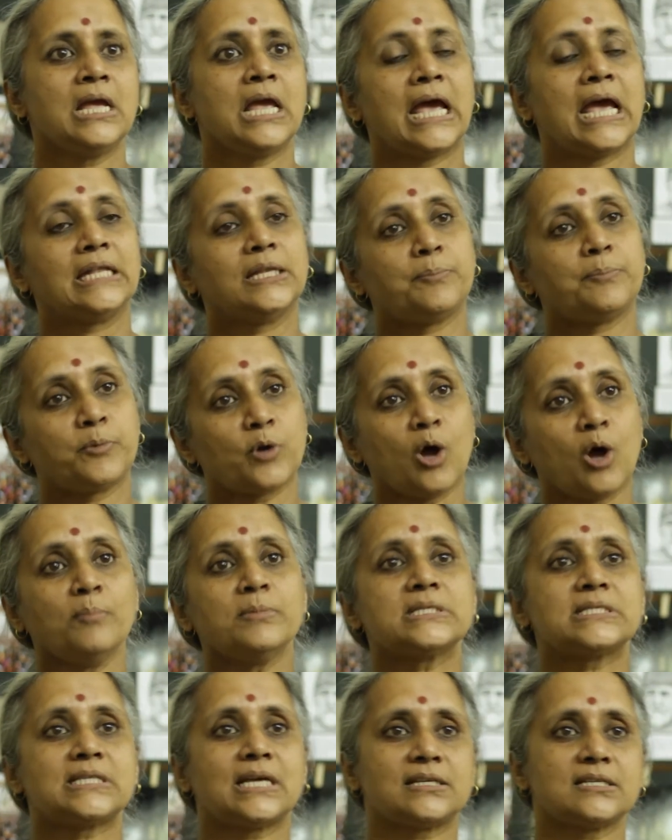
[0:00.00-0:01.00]
And the
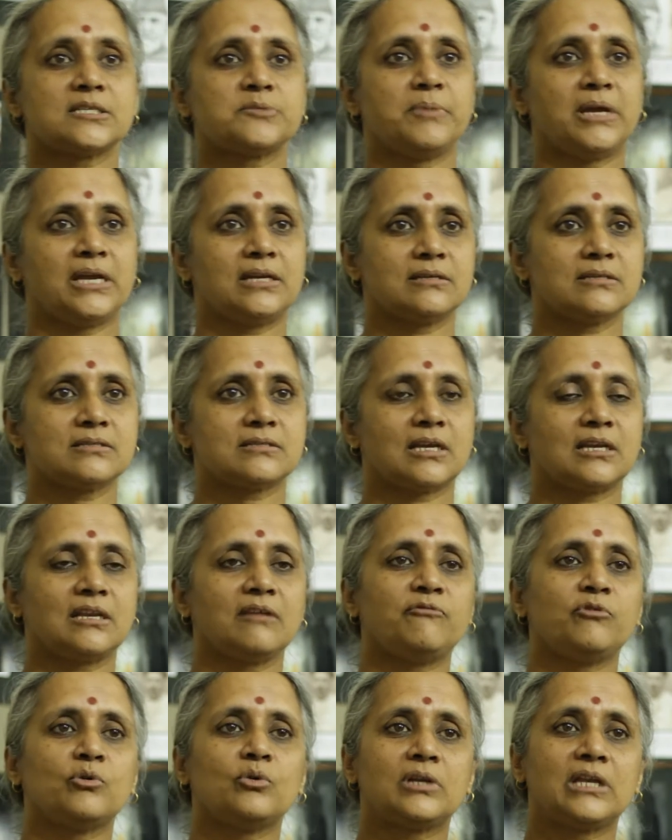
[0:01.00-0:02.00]
promise that is made is that
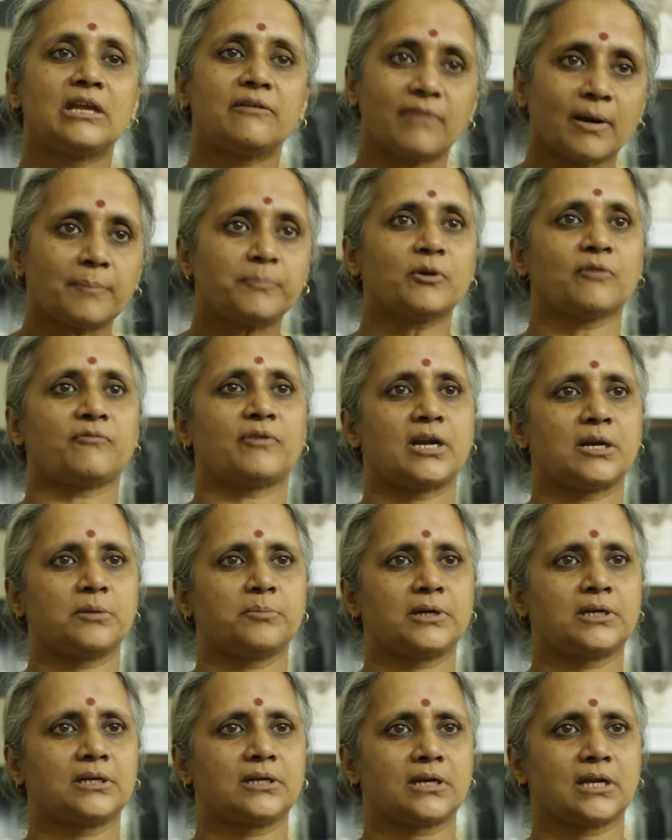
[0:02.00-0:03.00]
if you give up your
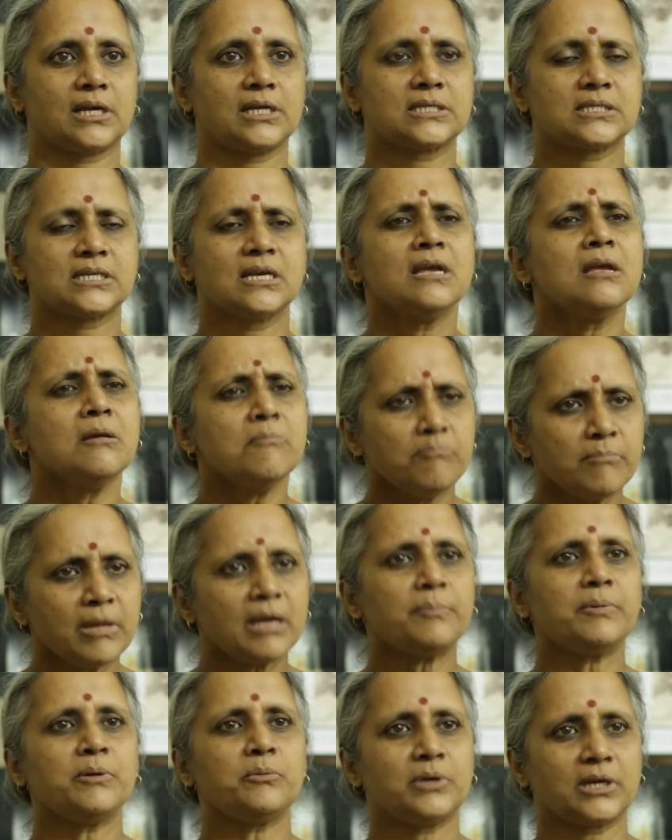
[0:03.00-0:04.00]
fundamental rights,
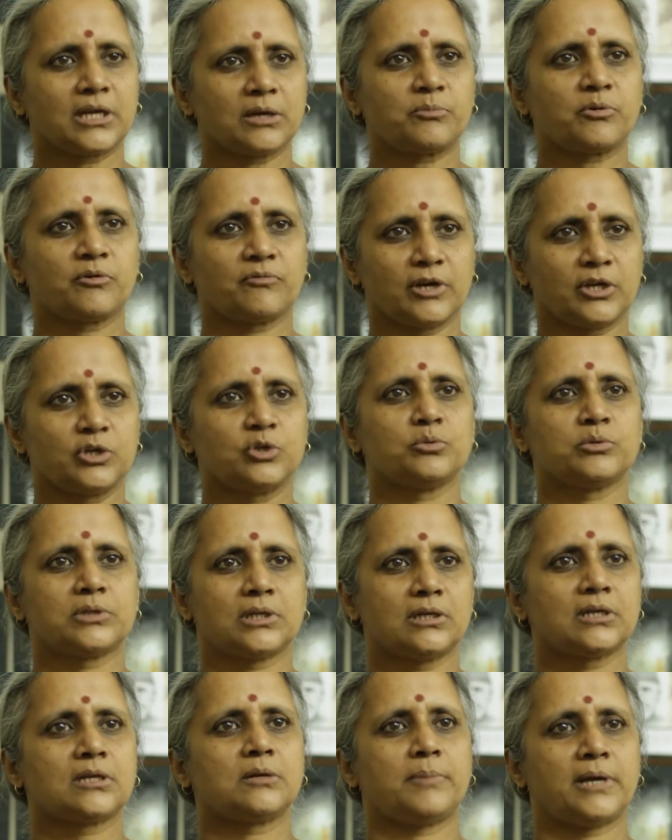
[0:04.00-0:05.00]
maybe we can provide you with a
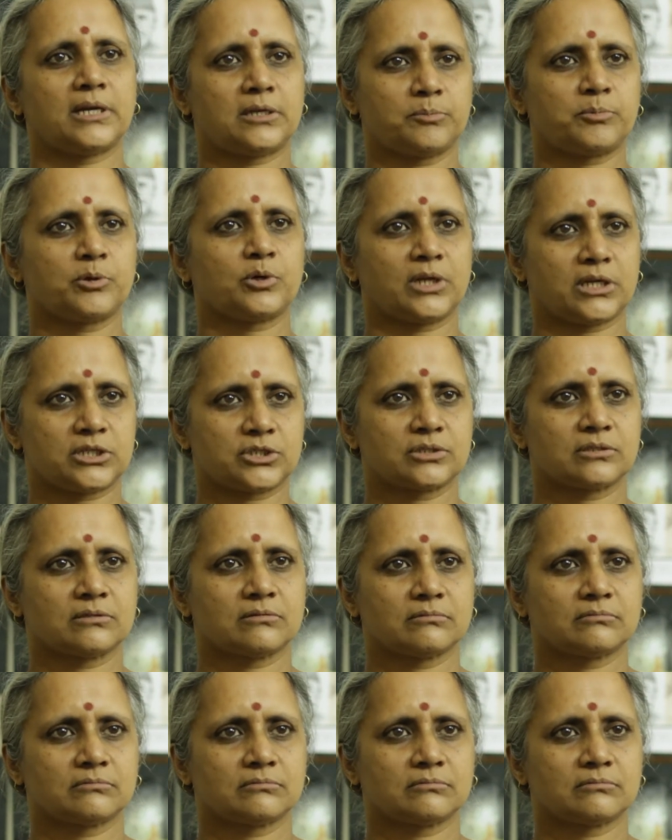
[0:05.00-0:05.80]
little better protection.